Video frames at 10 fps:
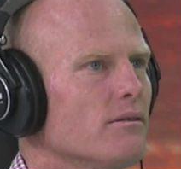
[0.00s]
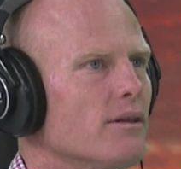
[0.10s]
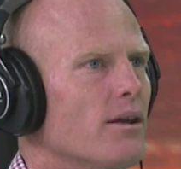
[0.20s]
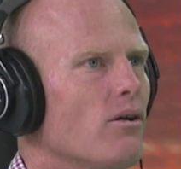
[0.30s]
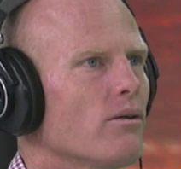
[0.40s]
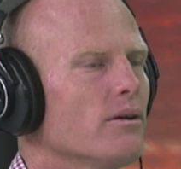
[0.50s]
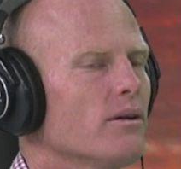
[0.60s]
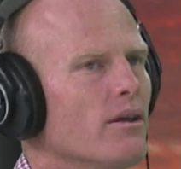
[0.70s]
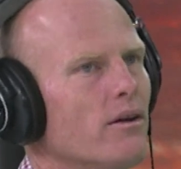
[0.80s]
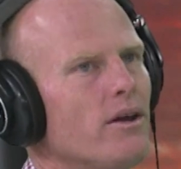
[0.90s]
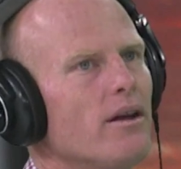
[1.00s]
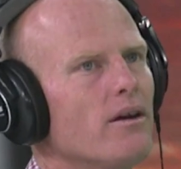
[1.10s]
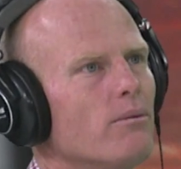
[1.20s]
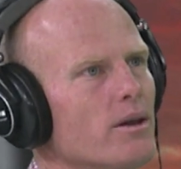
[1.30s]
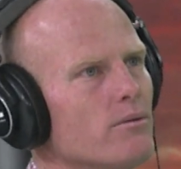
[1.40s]
that and I don't
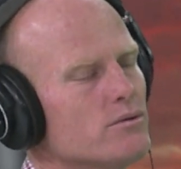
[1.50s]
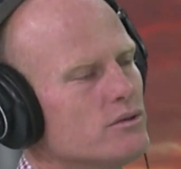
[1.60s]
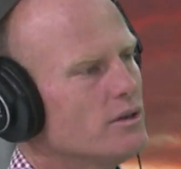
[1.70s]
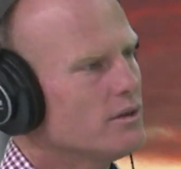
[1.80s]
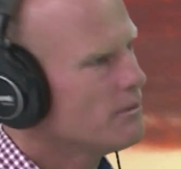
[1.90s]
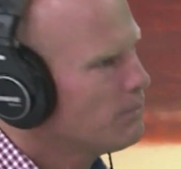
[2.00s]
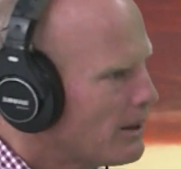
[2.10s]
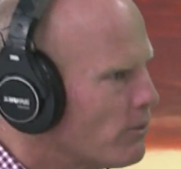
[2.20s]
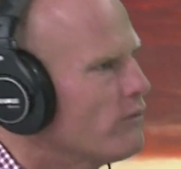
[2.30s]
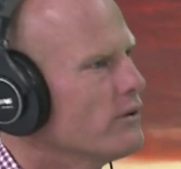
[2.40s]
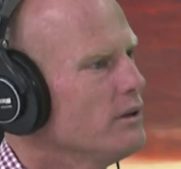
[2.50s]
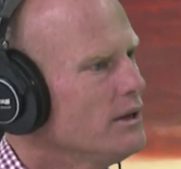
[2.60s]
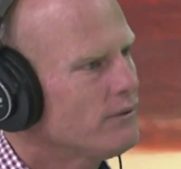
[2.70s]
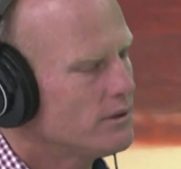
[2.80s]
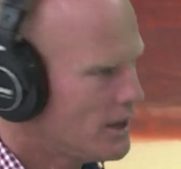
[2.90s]
know whether it was, you plummet off a
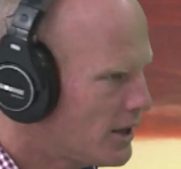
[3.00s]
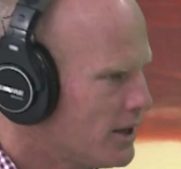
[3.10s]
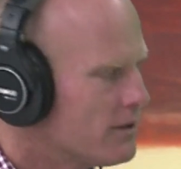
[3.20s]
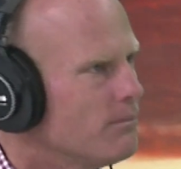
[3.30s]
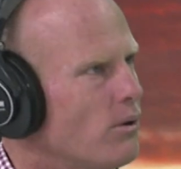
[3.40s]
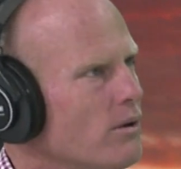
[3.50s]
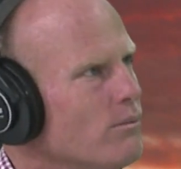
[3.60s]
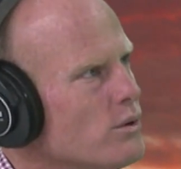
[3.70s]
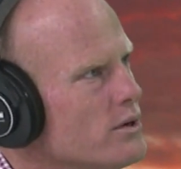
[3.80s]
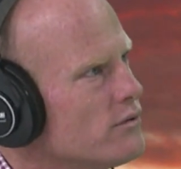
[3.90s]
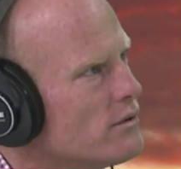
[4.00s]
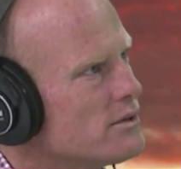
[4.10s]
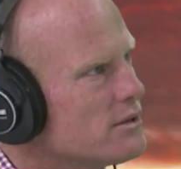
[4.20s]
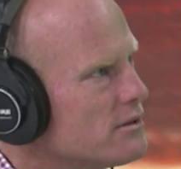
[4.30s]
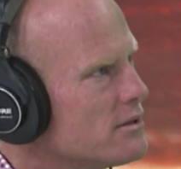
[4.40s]
cliff and hit the bottom or you sort of
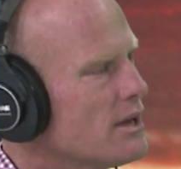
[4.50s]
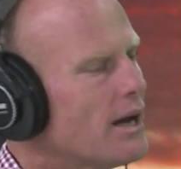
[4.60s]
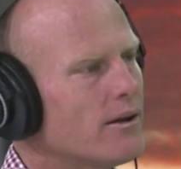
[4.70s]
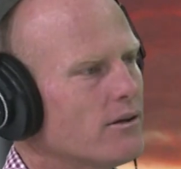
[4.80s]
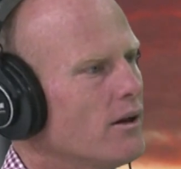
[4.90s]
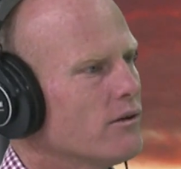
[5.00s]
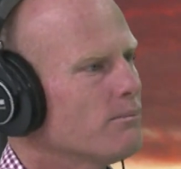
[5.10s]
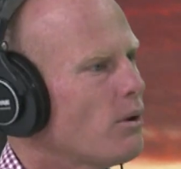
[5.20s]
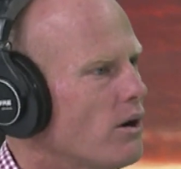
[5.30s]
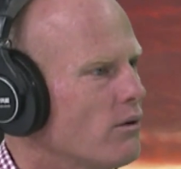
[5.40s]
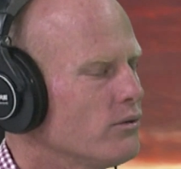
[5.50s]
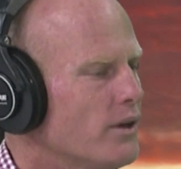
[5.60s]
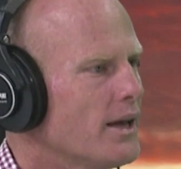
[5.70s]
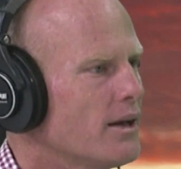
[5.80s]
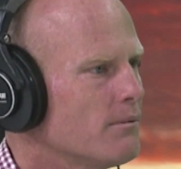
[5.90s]
start a spiral
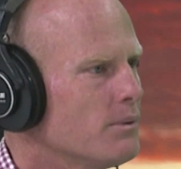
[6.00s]
down,